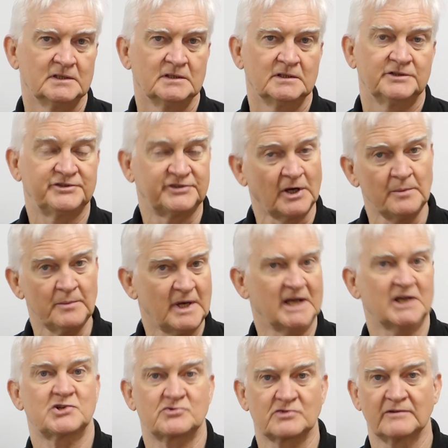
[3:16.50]
Some
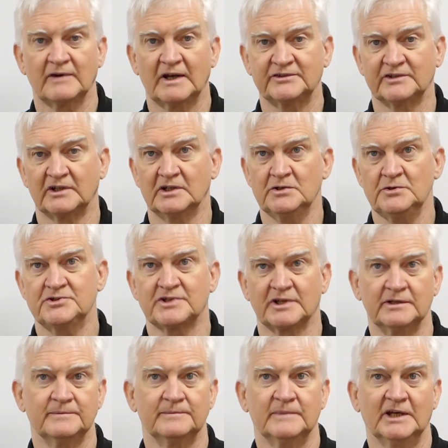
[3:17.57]
extra
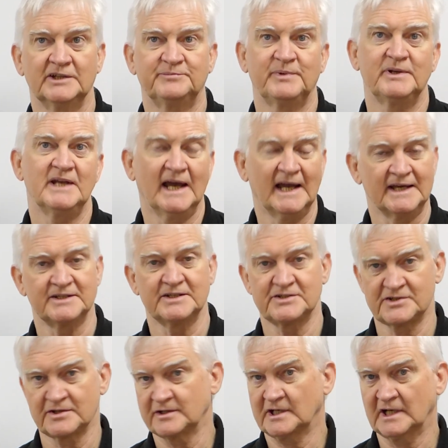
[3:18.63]
resolution has been added
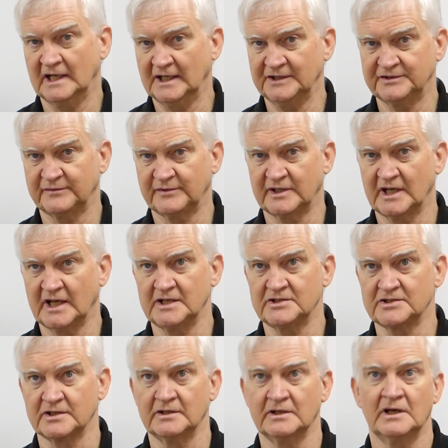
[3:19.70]
to the
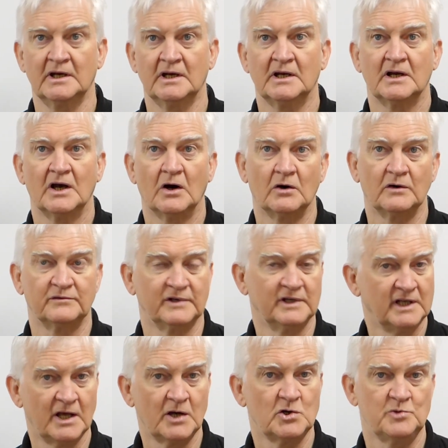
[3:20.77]
classification of
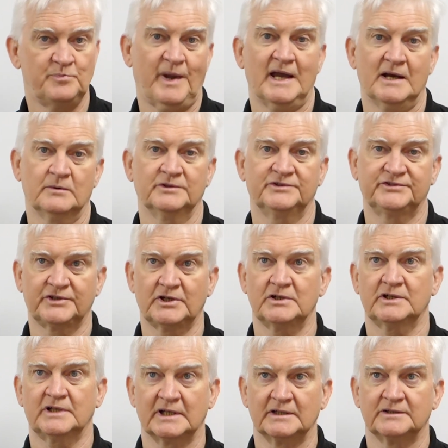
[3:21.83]
low power
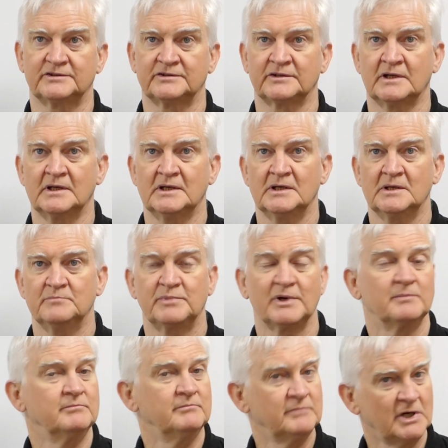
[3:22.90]
circuits, but
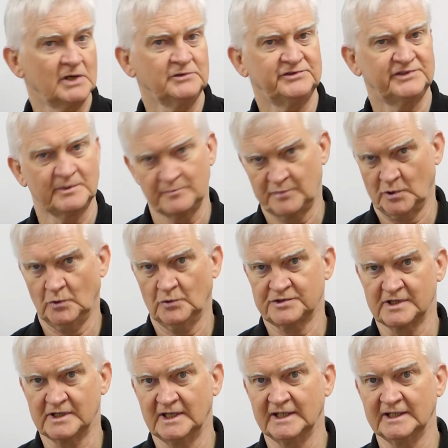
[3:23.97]
most
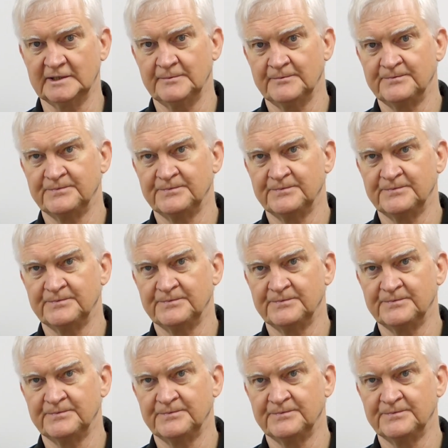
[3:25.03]
importantly,